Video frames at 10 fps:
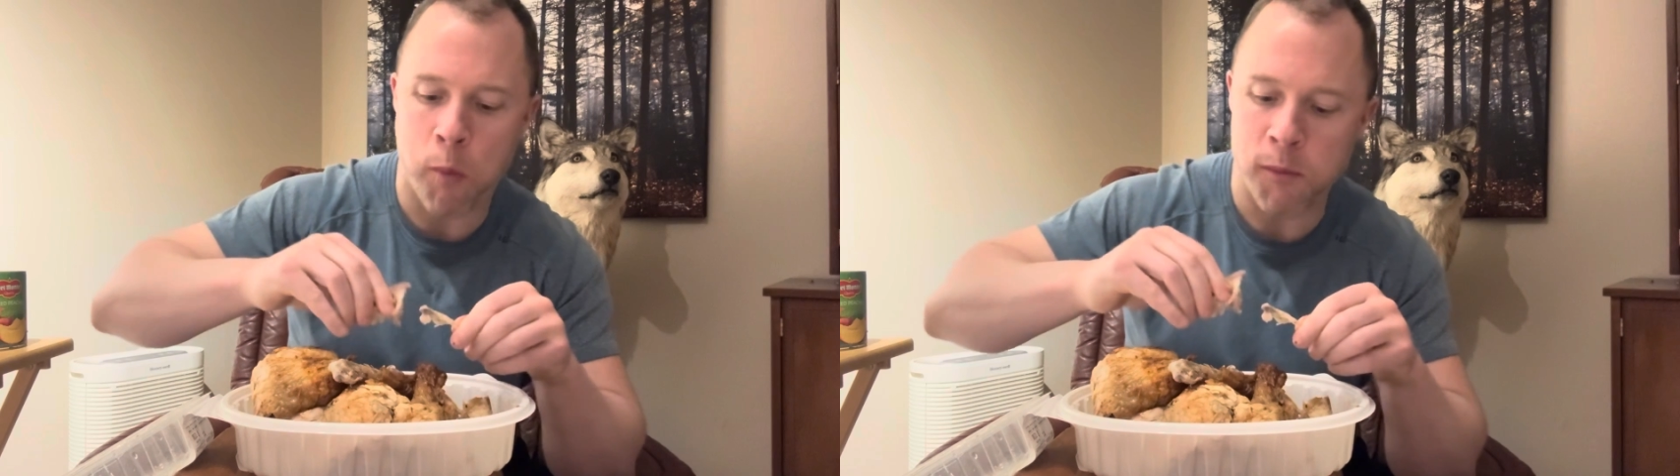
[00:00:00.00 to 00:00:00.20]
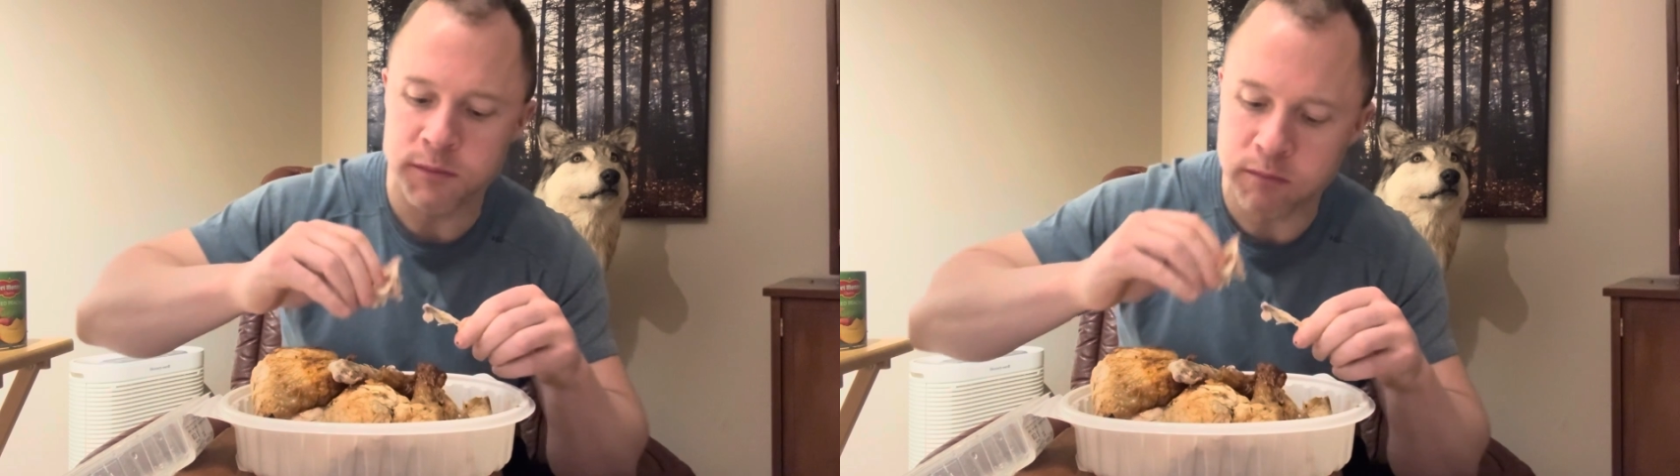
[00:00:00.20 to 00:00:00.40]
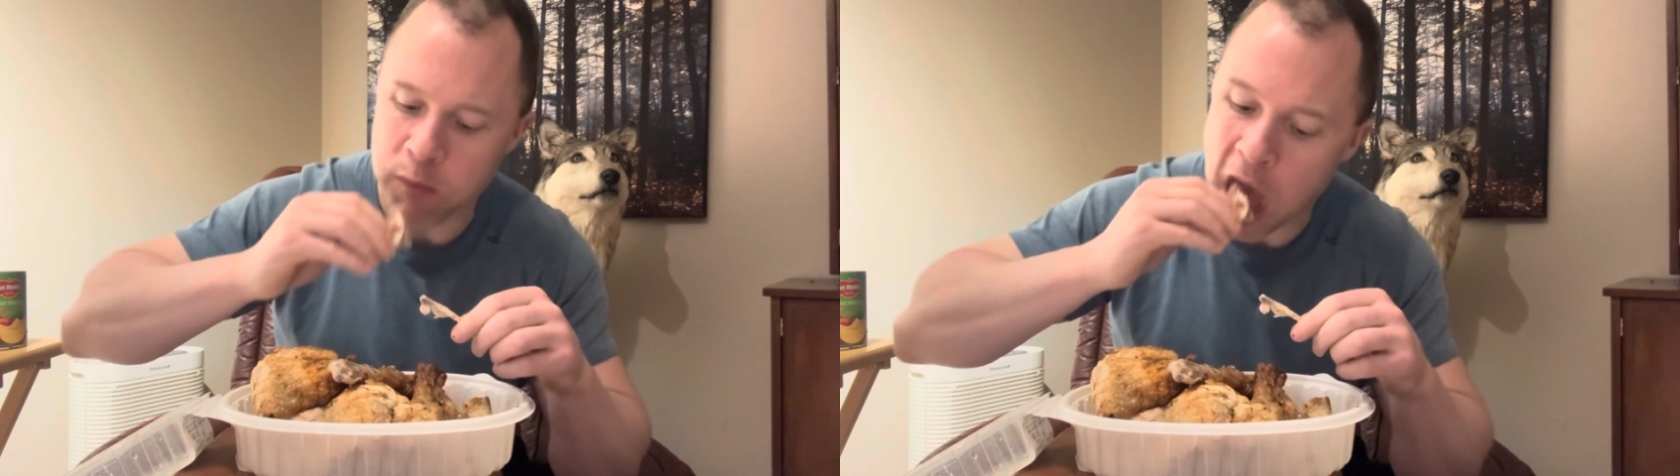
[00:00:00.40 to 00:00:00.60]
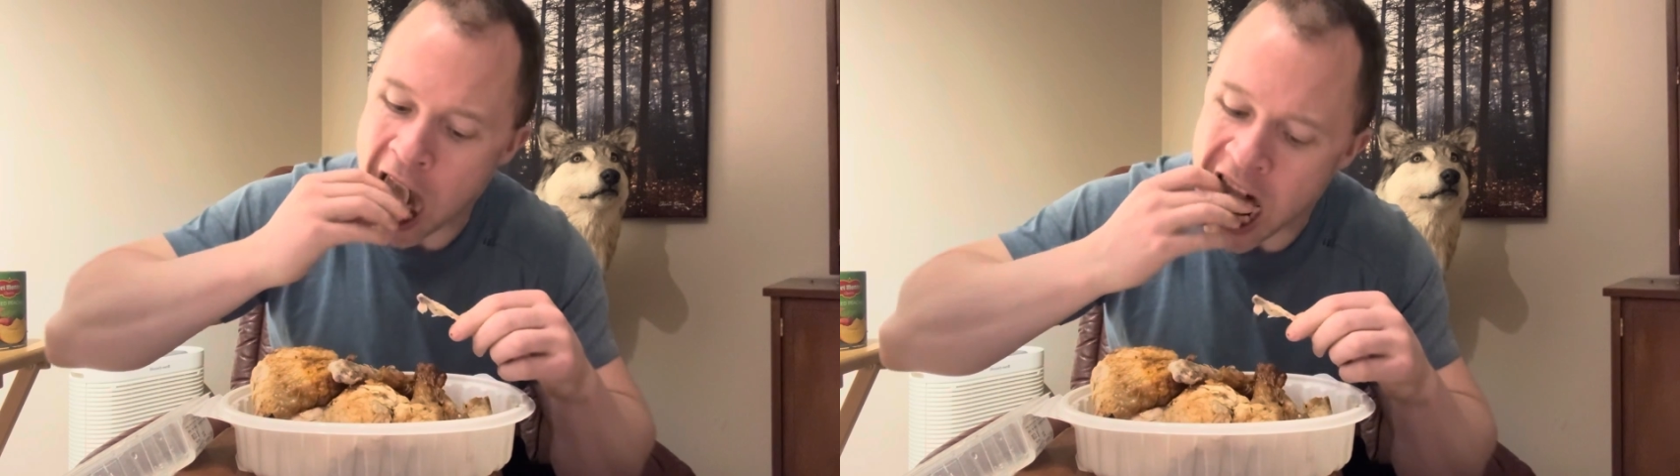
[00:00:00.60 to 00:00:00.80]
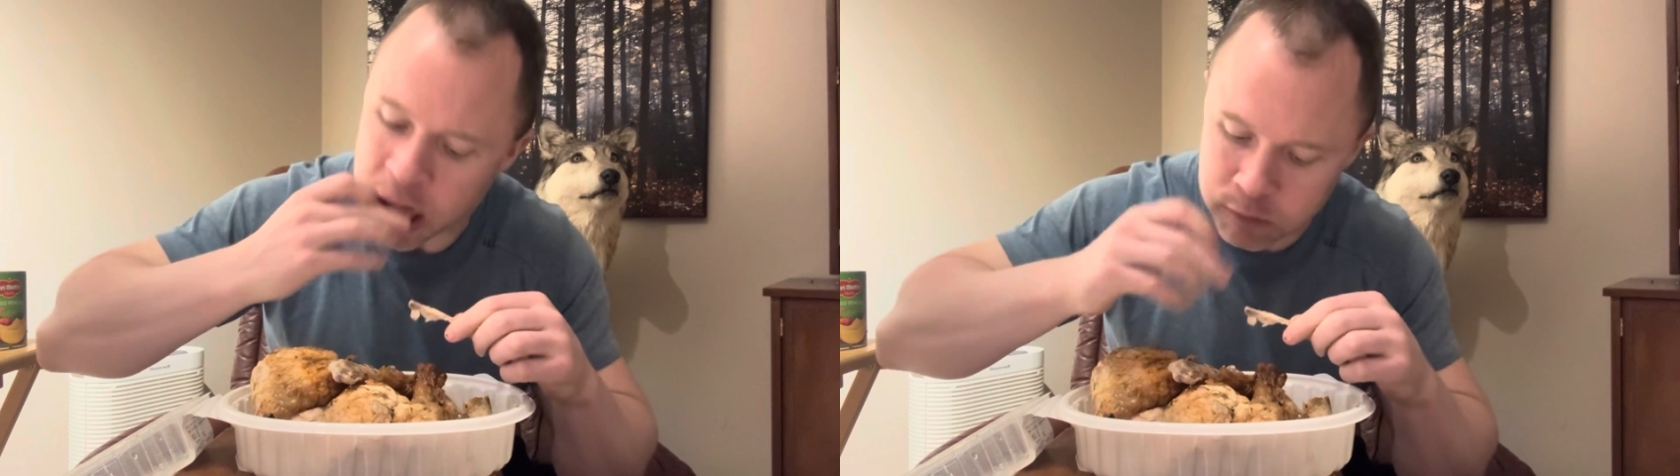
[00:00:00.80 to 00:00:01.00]
pig that's
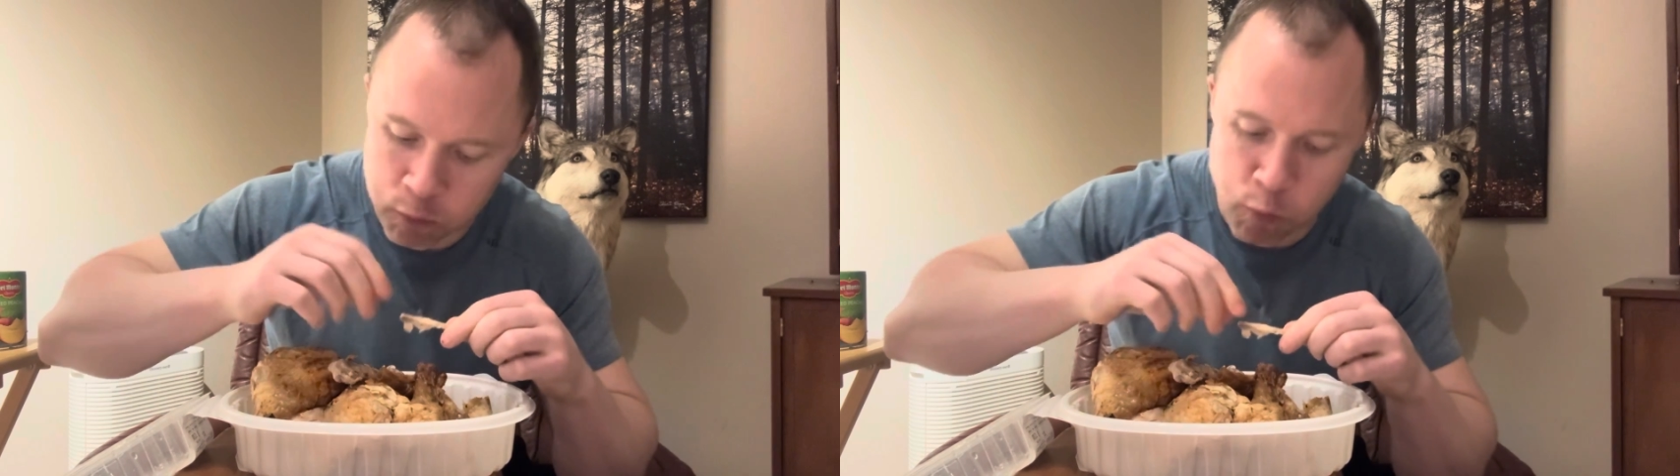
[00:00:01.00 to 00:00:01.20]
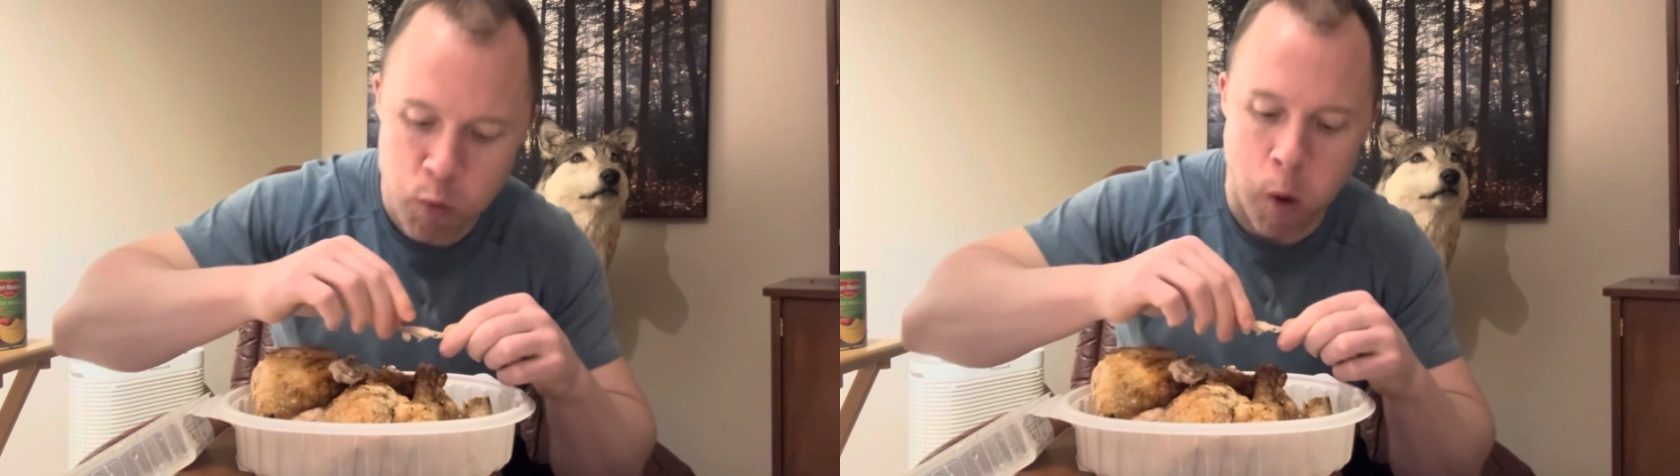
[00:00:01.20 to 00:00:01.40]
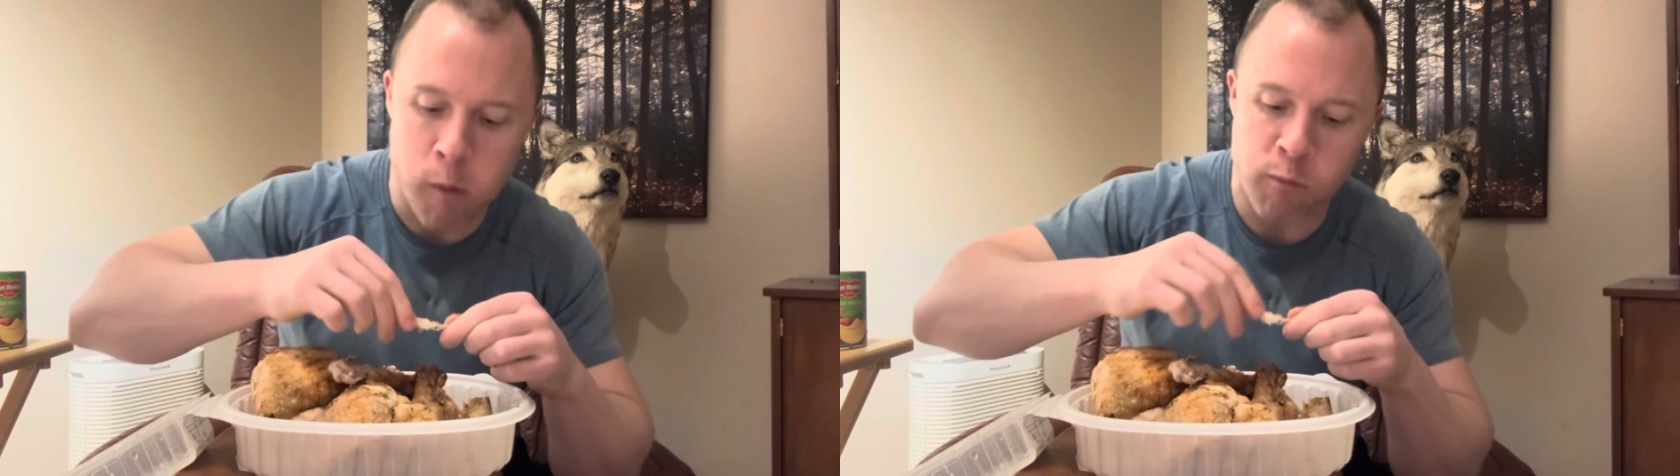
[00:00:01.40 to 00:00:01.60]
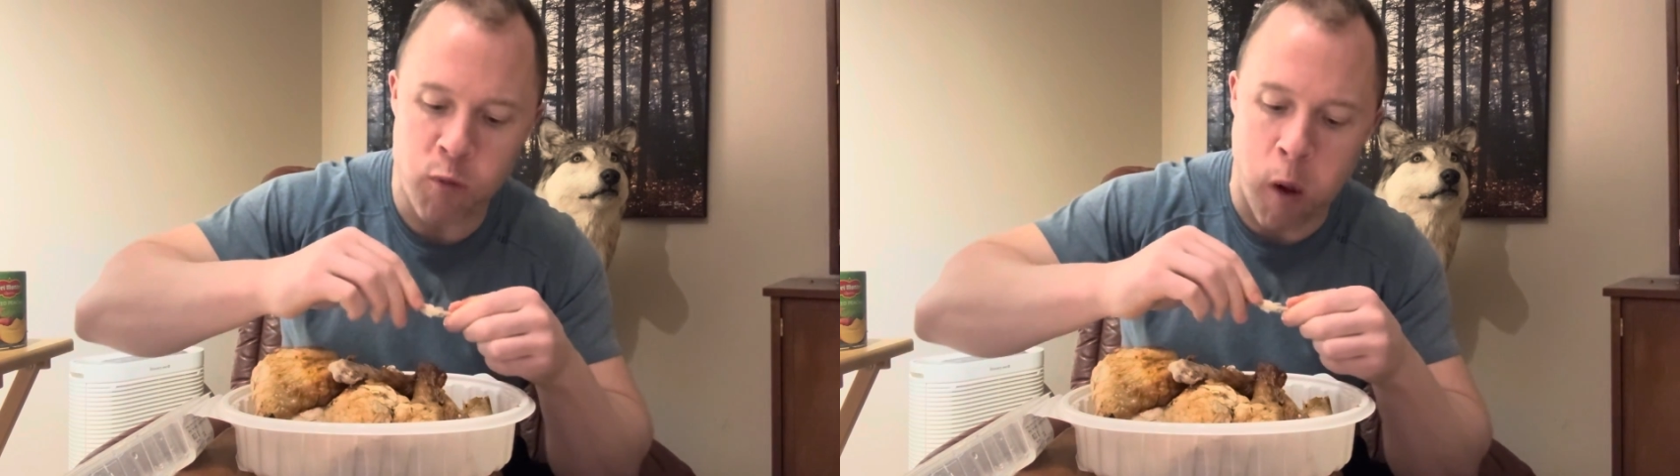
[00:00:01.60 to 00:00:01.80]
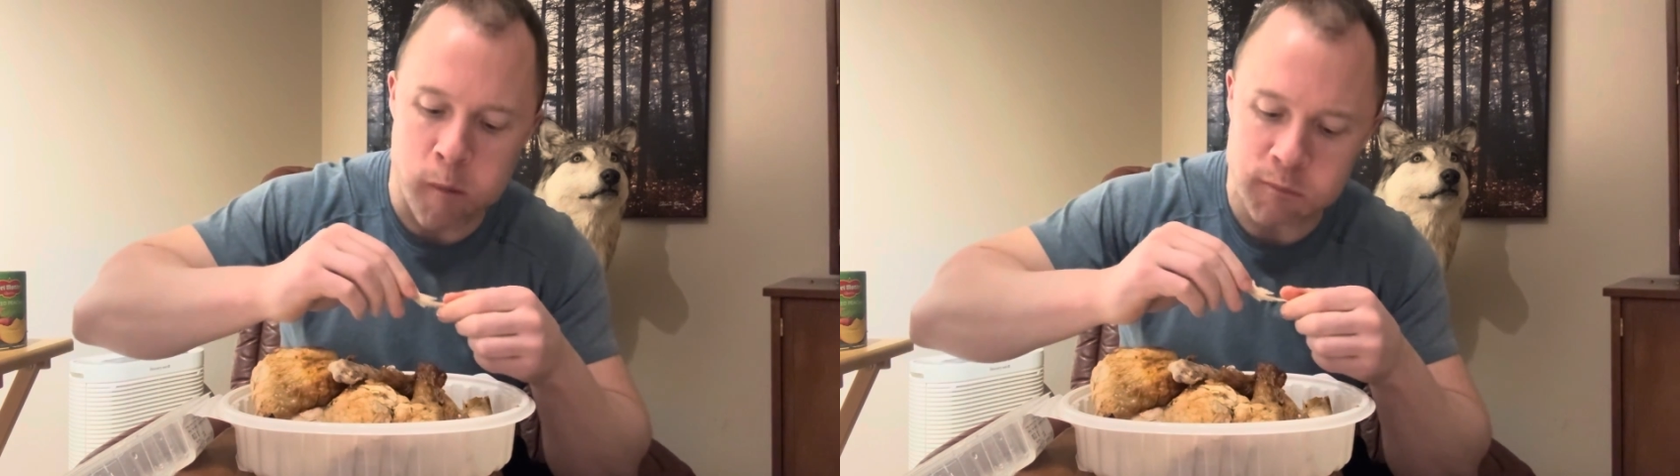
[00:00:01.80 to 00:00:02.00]
been dieting way too
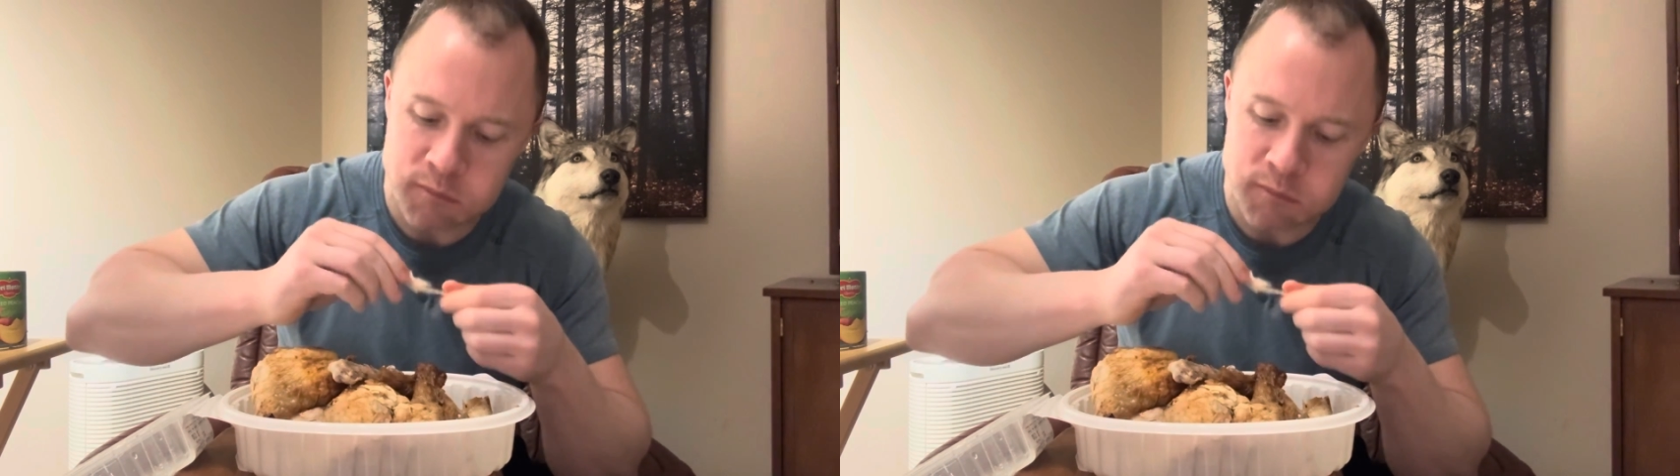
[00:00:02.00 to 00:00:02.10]
hard,